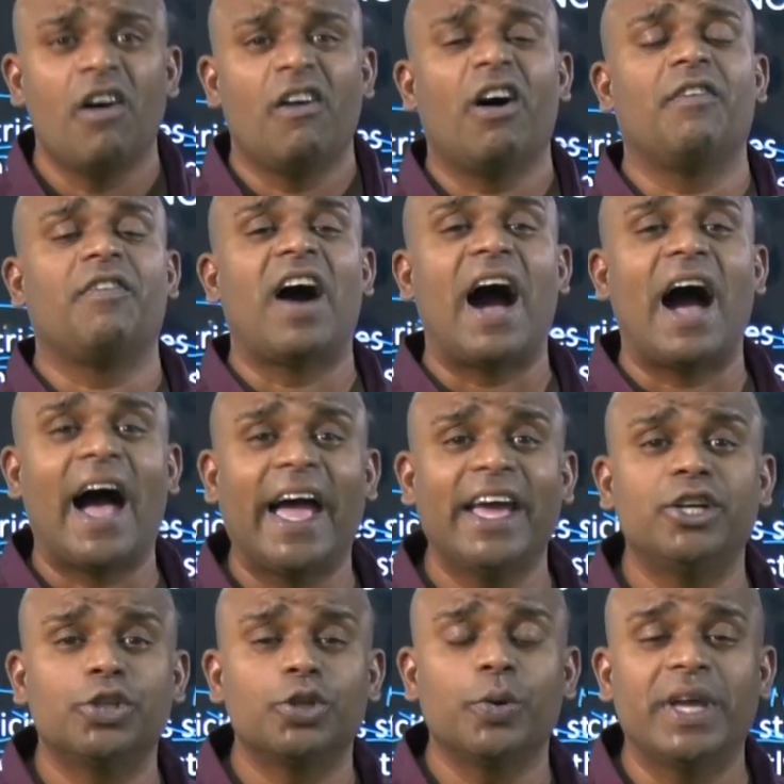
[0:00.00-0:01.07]
of
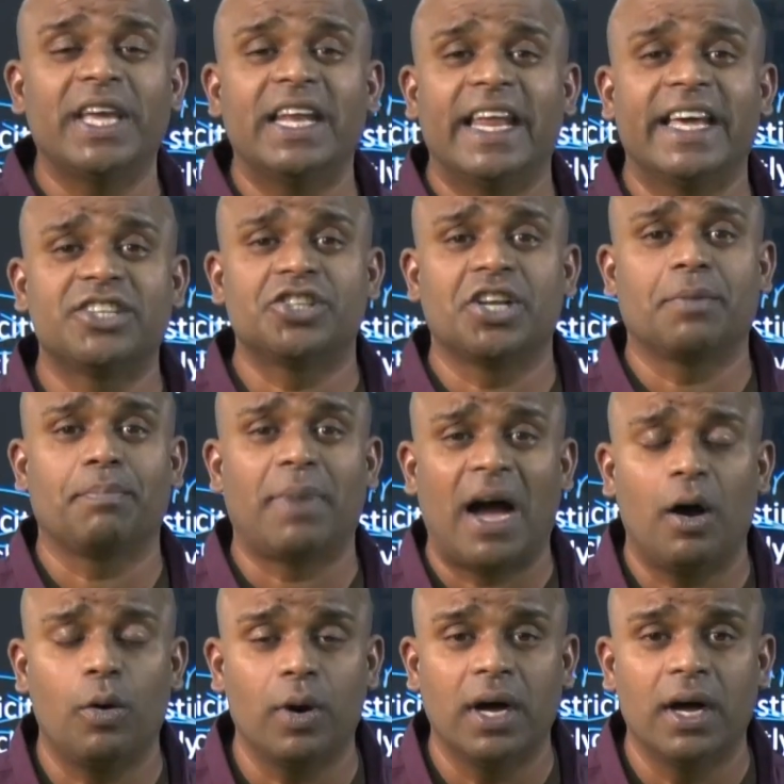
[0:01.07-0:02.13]
hydroelectric
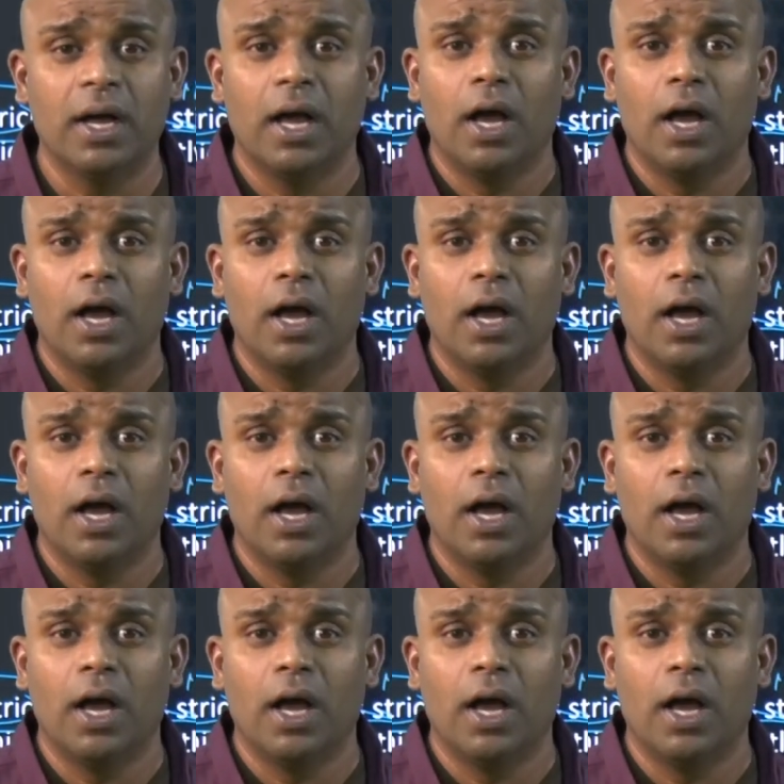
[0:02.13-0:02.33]
power.